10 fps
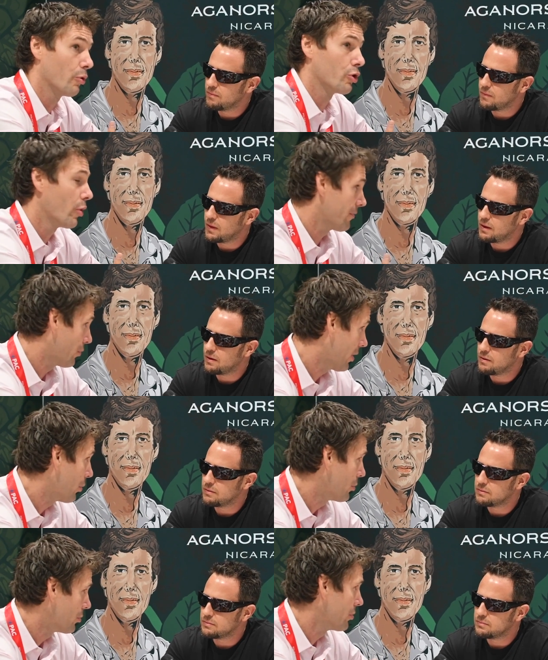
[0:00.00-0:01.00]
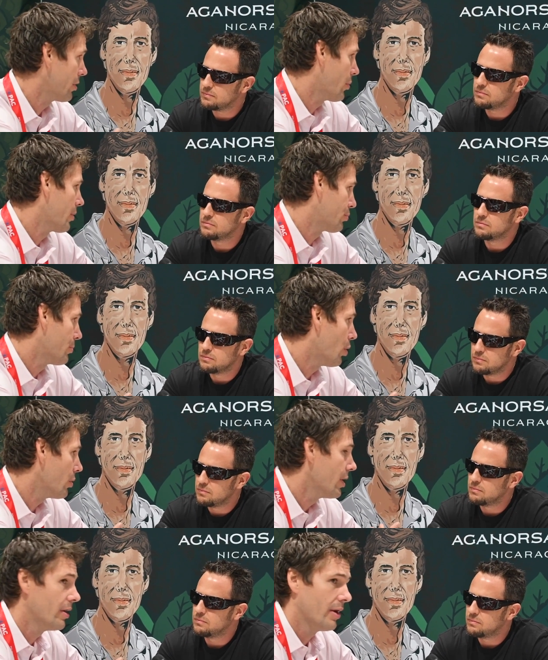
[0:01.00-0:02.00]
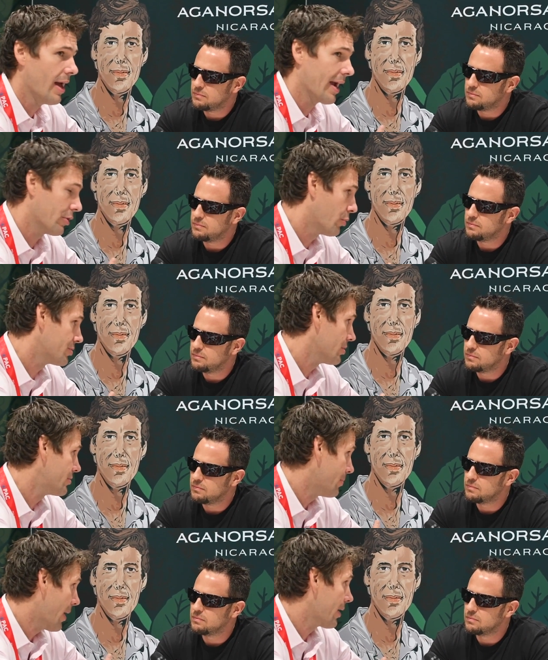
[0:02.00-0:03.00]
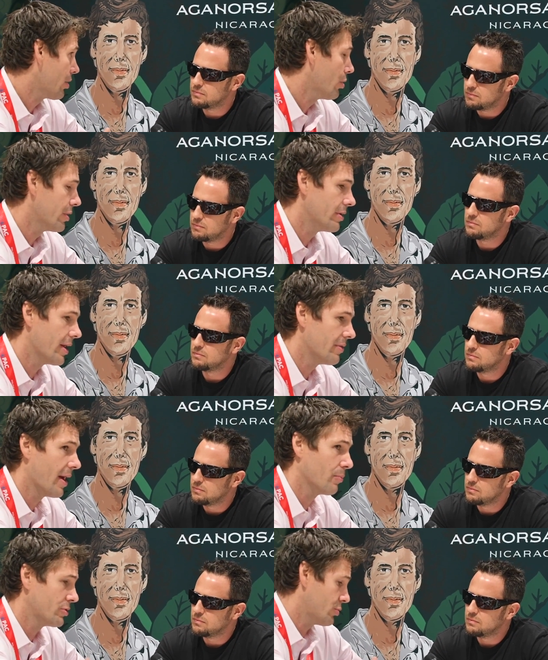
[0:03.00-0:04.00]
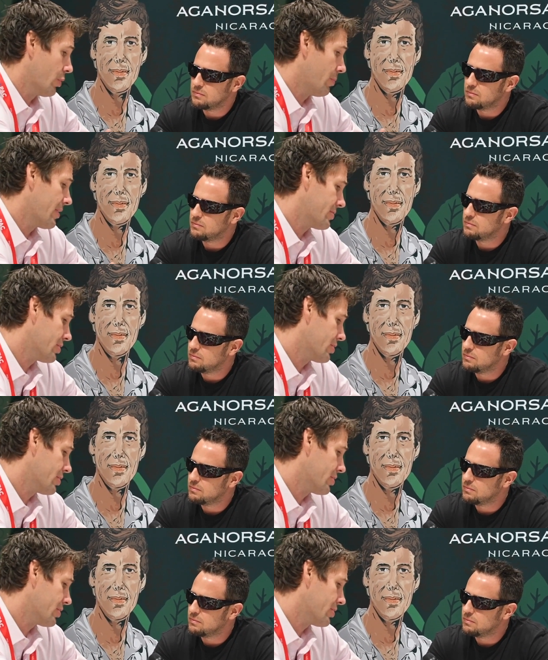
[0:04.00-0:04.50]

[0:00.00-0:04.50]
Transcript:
Speaker 1: we're going for now. We really want to promote Aganorsa tobacco, and, and that's what makes it